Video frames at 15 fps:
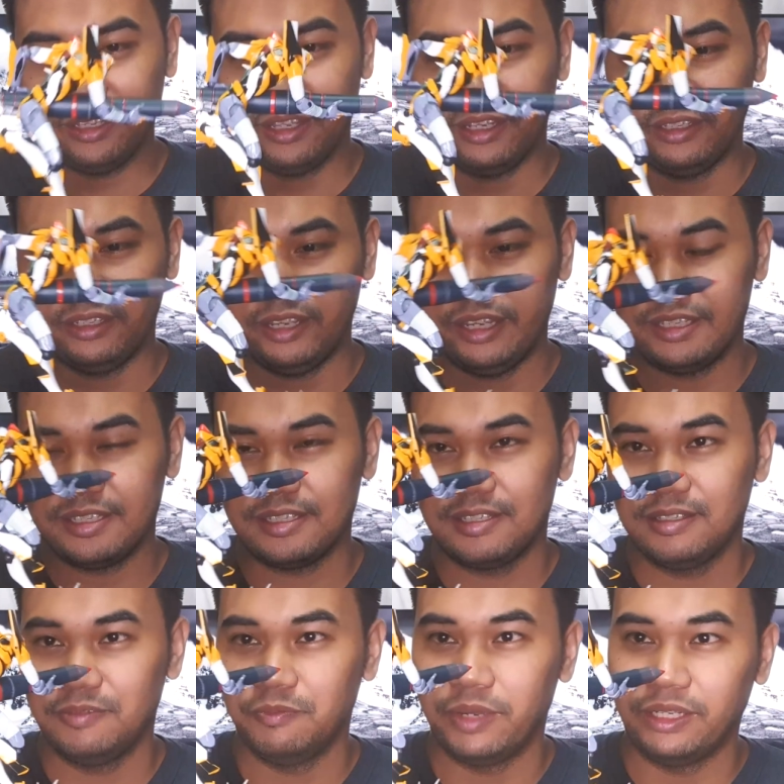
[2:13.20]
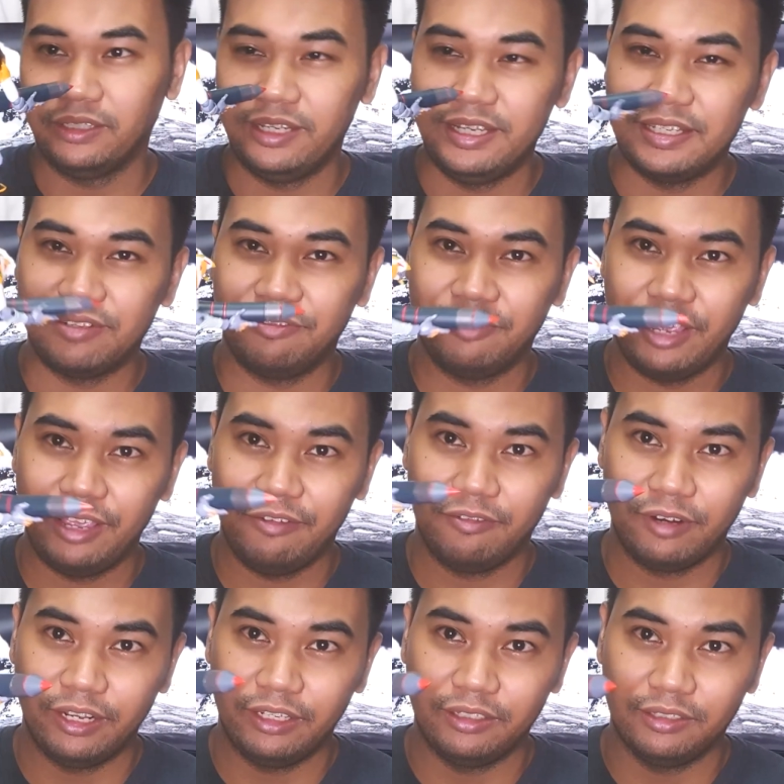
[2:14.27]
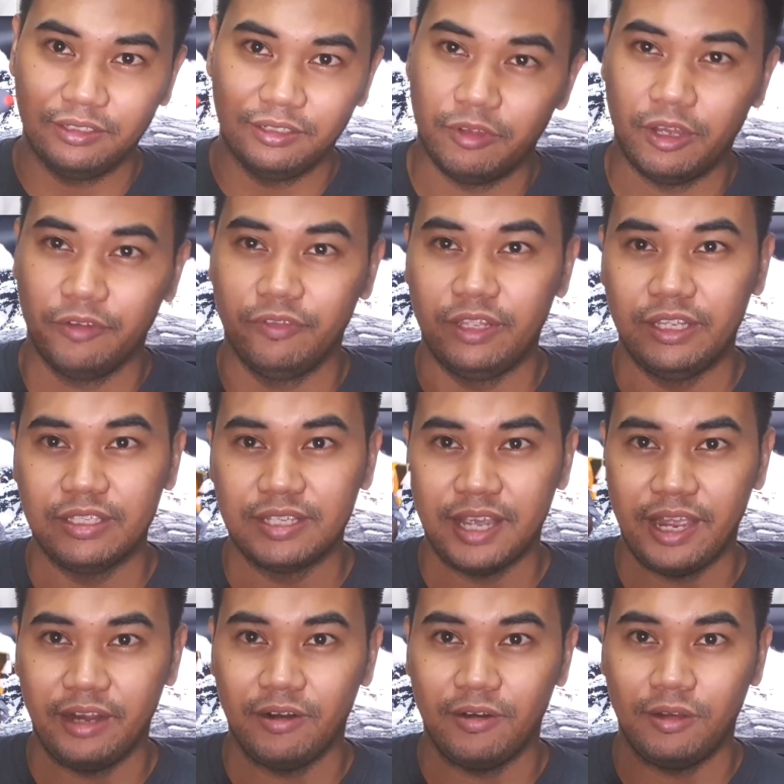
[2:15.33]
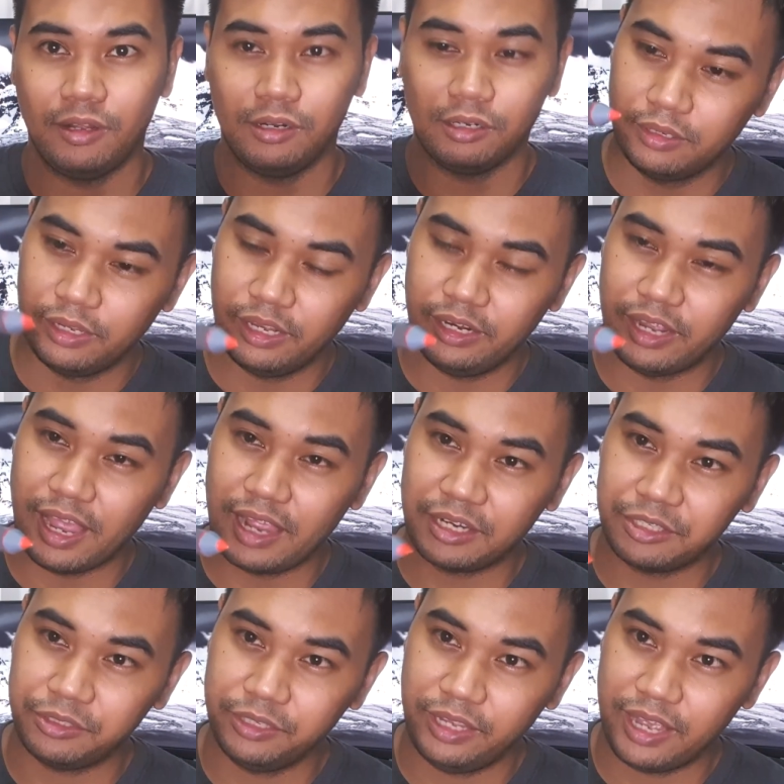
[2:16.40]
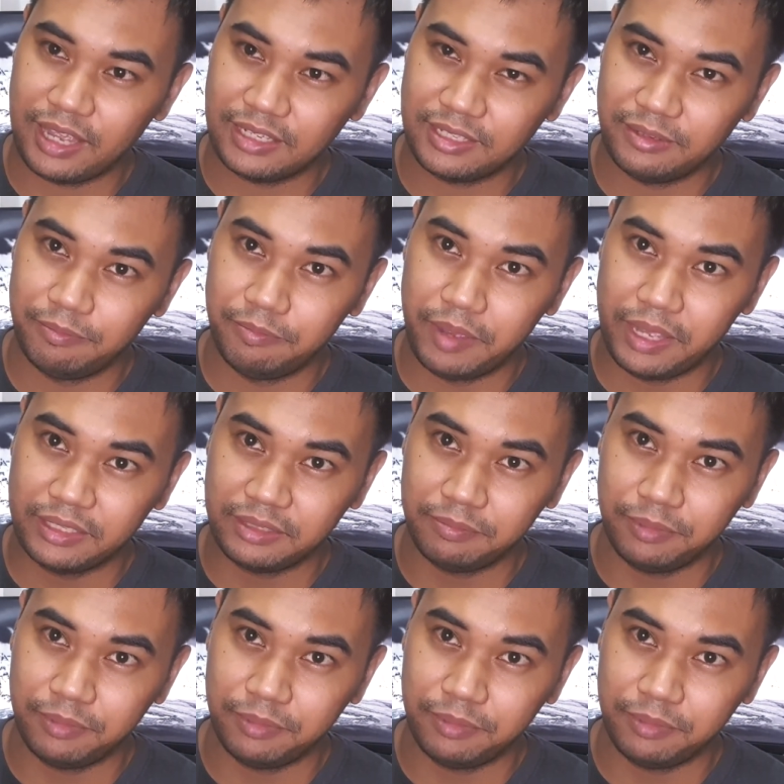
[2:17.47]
that it's my least favorite of the entire haul, it actually has the best